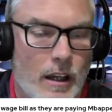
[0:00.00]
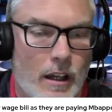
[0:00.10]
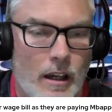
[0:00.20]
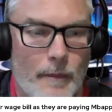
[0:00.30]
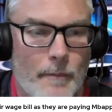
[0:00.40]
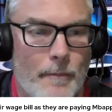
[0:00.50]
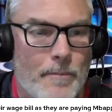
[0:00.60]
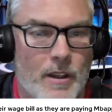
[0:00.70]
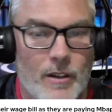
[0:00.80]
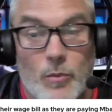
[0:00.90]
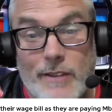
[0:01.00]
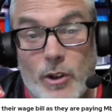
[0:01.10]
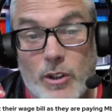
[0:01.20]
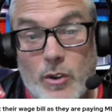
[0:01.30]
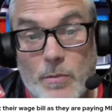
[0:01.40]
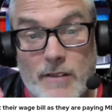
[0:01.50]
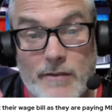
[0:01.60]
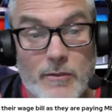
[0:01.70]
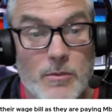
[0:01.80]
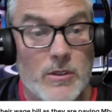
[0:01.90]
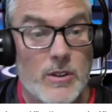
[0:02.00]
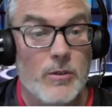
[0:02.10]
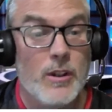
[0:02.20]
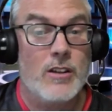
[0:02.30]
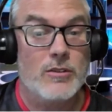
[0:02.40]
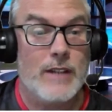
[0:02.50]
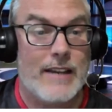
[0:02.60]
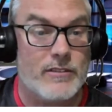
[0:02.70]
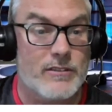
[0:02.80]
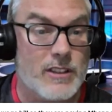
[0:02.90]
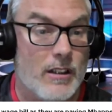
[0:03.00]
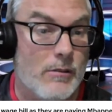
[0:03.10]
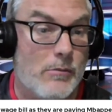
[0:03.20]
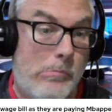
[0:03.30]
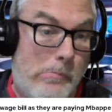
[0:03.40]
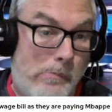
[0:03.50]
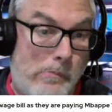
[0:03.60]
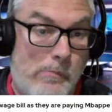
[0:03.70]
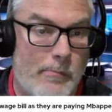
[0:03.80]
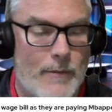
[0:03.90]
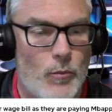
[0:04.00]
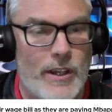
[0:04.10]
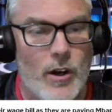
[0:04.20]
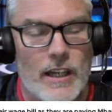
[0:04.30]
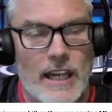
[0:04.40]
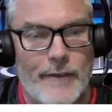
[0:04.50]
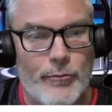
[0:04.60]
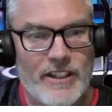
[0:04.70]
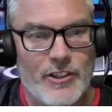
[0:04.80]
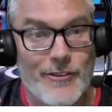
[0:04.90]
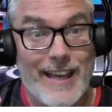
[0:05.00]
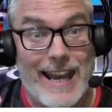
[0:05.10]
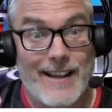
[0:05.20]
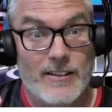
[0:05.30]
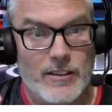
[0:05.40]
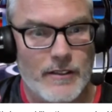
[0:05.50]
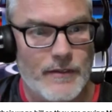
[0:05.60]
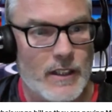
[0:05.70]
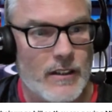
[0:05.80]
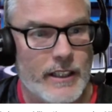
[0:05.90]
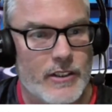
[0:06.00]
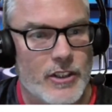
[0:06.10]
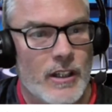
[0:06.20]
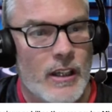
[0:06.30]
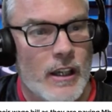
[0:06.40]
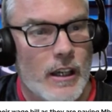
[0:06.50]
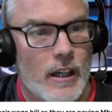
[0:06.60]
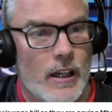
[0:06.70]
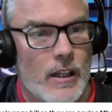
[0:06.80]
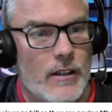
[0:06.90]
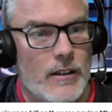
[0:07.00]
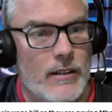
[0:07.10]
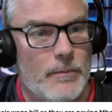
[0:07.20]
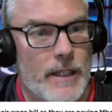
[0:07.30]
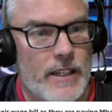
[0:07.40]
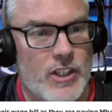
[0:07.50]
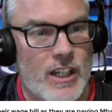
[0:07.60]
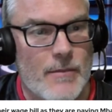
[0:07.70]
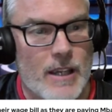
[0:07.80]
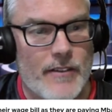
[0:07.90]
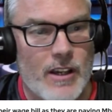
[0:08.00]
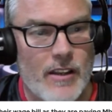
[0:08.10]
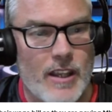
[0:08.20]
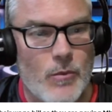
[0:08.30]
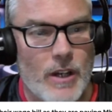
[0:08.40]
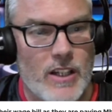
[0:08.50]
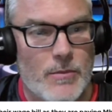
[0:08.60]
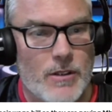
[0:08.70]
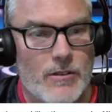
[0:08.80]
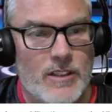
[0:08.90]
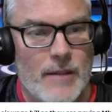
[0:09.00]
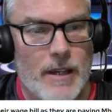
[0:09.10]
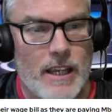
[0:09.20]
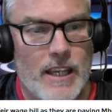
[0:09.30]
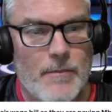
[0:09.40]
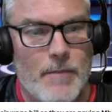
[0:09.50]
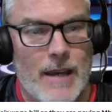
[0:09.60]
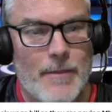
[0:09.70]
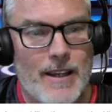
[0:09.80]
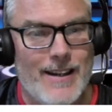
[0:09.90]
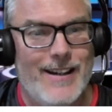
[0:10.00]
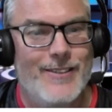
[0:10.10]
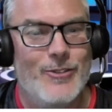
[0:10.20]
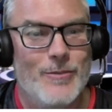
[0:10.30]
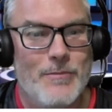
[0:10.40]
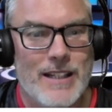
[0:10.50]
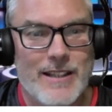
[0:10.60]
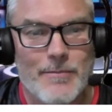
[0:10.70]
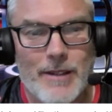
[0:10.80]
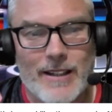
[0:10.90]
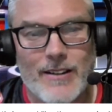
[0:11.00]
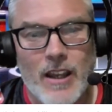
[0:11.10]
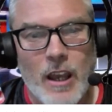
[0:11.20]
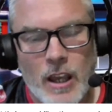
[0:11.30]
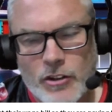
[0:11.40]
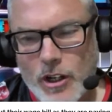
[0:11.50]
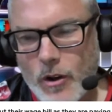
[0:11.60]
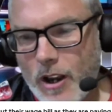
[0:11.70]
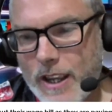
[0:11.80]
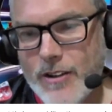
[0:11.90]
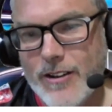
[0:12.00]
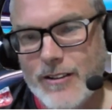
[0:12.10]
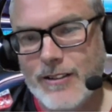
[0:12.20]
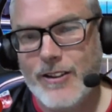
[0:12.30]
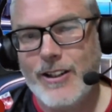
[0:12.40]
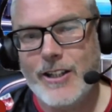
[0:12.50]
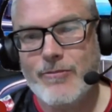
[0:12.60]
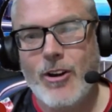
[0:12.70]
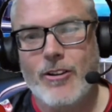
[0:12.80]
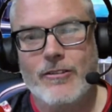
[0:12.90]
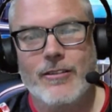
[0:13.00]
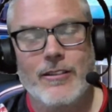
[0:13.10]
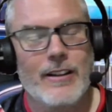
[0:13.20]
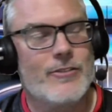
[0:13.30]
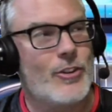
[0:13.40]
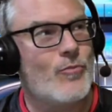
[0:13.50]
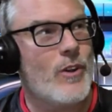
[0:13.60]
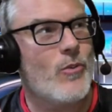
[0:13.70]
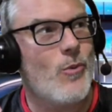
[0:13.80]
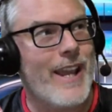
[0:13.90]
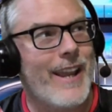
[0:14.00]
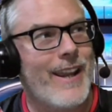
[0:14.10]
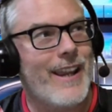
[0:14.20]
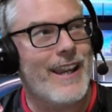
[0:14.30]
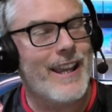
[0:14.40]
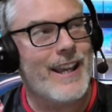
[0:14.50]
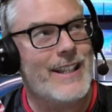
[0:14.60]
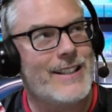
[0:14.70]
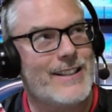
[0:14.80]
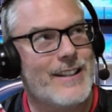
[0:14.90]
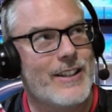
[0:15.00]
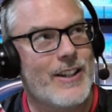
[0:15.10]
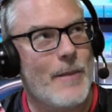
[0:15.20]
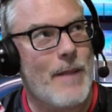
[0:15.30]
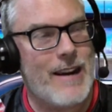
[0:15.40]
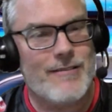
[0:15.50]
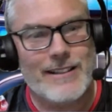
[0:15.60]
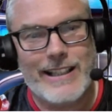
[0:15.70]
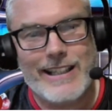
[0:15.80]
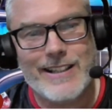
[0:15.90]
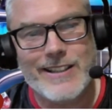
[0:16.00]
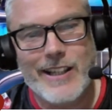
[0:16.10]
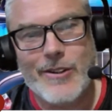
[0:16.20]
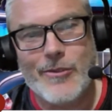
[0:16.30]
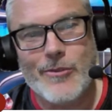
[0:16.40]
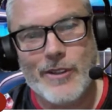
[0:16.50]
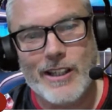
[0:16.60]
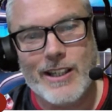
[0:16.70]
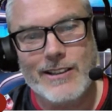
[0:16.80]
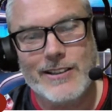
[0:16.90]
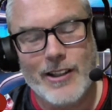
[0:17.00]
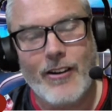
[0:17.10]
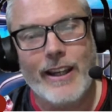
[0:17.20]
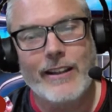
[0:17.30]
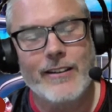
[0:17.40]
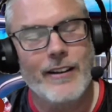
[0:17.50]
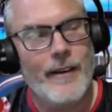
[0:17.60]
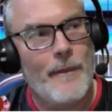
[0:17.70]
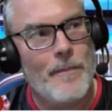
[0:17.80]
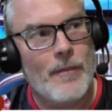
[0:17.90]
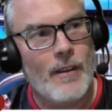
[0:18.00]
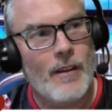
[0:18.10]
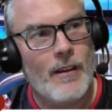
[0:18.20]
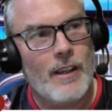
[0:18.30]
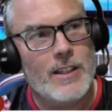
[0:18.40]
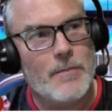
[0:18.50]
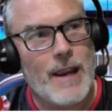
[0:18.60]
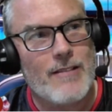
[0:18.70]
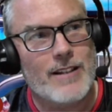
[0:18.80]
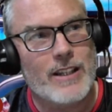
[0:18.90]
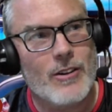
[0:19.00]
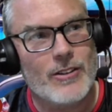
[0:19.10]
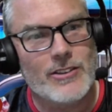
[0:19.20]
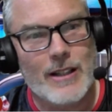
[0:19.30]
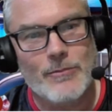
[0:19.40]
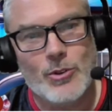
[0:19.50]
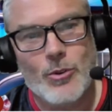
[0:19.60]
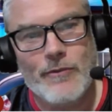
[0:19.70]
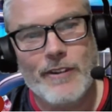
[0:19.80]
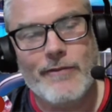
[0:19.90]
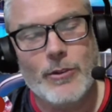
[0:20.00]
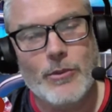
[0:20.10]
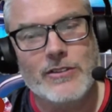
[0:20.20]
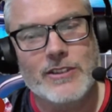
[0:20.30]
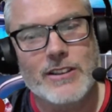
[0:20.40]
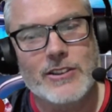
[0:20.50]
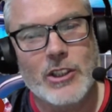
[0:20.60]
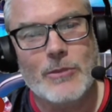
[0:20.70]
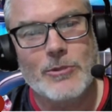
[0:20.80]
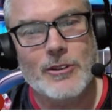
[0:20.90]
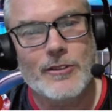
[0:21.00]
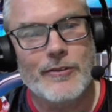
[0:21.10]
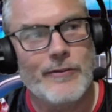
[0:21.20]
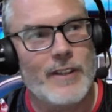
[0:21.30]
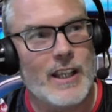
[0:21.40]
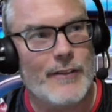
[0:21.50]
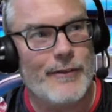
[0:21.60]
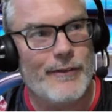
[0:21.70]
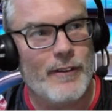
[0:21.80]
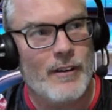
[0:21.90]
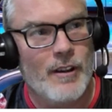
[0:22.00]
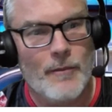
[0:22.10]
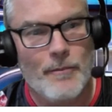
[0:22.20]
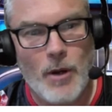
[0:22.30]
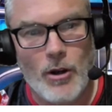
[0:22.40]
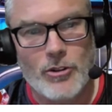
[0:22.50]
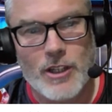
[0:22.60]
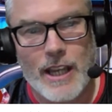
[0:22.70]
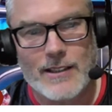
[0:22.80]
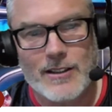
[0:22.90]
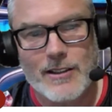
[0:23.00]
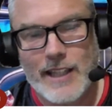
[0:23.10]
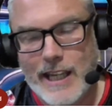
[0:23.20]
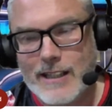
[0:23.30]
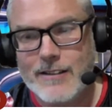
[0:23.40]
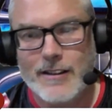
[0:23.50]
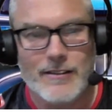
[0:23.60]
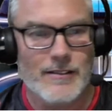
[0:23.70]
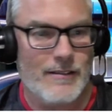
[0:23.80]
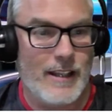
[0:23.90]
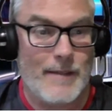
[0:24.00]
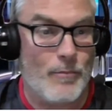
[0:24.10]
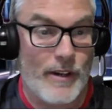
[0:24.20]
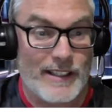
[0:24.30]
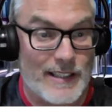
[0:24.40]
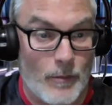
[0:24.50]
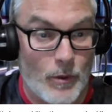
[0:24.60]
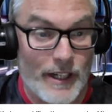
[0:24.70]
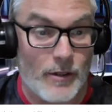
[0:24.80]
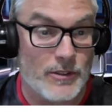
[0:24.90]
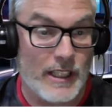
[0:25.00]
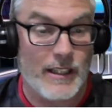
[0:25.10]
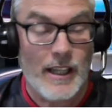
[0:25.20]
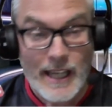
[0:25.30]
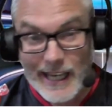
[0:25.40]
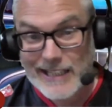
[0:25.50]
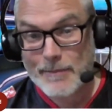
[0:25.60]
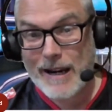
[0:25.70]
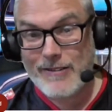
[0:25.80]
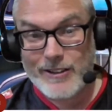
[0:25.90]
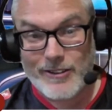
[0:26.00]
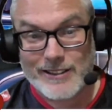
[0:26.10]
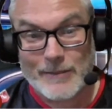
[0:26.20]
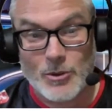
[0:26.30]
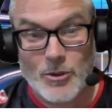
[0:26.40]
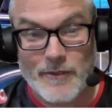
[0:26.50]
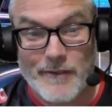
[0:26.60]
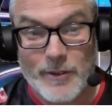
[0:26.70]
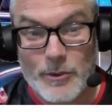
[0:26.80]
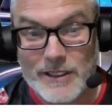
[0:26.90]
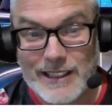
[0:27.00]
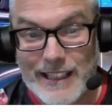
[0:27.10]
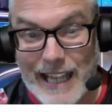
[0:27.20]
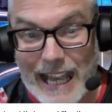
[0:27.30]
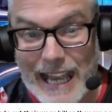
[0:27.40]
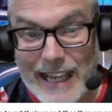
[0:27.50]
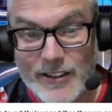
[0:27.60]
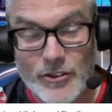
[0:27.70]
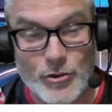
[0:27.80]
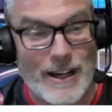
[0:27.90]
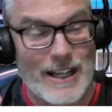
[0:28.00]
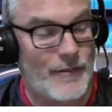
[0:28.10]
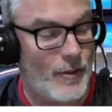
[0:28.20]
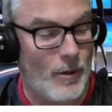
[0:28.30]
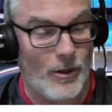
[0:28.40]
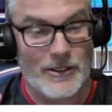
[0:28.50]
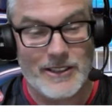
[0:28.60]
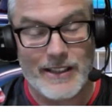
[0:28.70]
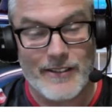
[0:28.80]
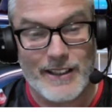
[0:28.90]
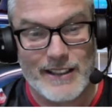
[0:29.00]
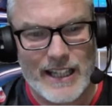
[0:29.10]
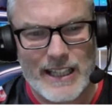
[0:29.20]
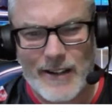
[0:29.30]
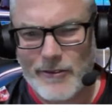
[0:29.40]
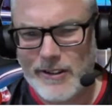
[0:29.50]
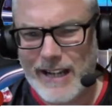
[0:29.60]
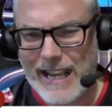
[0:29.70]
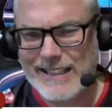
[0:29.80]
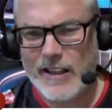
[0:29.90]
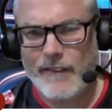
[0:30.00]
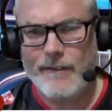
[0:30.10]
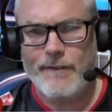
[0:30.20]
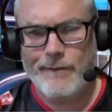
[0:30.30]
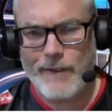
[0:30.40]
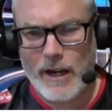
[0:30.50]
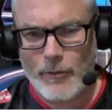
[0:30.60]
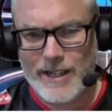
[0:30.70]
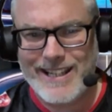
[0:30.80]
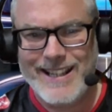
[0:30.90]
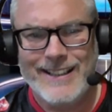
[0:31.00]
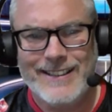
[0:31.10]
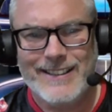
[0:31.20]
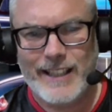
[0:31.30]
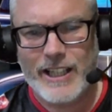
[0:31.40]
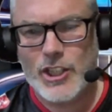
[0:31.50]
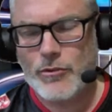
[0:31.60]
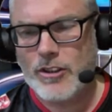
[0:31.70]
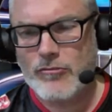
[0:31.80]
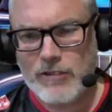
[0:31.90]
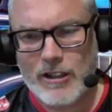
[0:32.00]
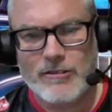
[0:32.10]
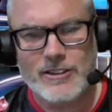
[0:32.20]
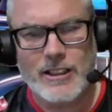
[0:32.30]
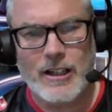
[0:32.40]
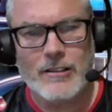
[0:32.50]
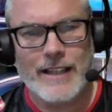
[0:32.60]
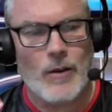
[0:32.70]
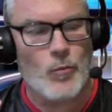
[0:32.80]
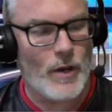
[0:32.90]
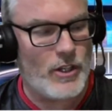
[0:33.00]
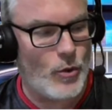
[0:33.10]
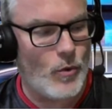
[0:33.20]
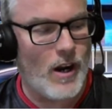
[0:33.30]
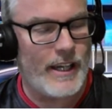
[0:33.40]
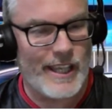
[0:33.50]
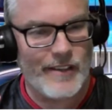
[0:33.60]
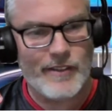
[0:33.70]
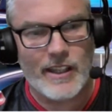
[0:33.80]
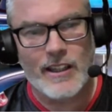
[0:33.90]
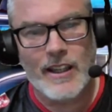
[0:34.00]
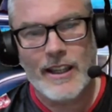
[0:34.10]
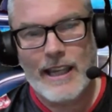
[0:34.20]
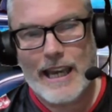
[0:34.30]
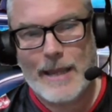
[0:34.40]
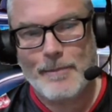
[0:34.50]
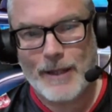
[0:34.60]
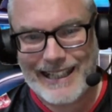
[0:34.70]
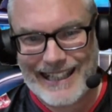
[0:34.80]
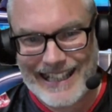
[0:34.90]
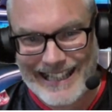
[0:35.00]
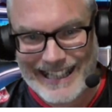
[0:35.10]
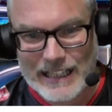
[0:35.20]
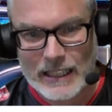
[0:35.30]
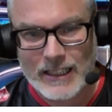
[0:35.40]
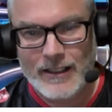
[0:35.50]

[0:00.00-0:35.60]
Um, and we've got European football, and Newcastle haven't. So maybe we got to leverage that as an advantage. Uh, P S G may have cut their wage bills. They're paying Mbappe one hundred million pounds. Do you know what I heard earlier on? Just real quick, as that apparently in the deal that he signed, he's apparently got some sort of influence in terms of if Poch gets the tin and they bring someone else in, he's apparently got some sort of influence in that and transfer policy and this, that, and the other. And that is a very dangerous road to go down when you are giving a player